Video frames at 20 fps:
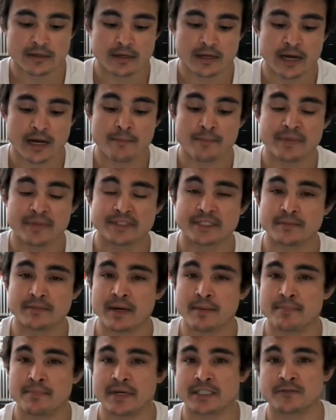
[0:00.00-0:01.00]
I'm missing
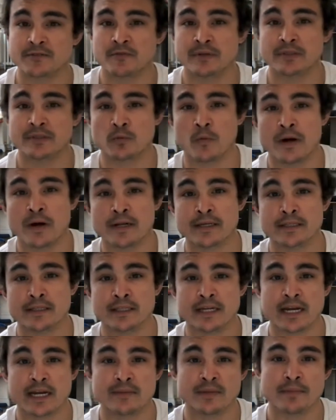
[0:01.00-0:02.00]
my best friend's wedding
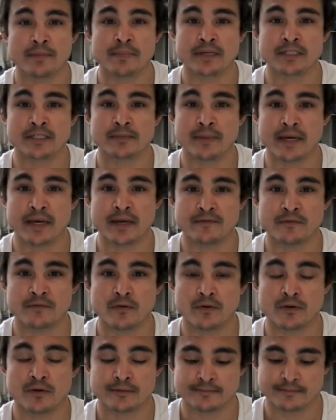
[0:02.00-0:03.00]
that I'm the best man
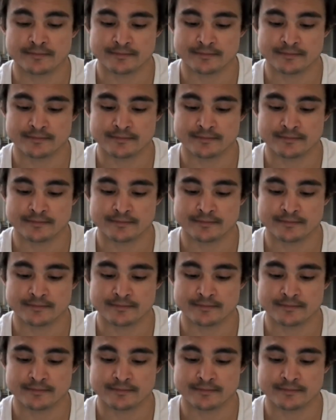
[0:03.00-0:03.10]
for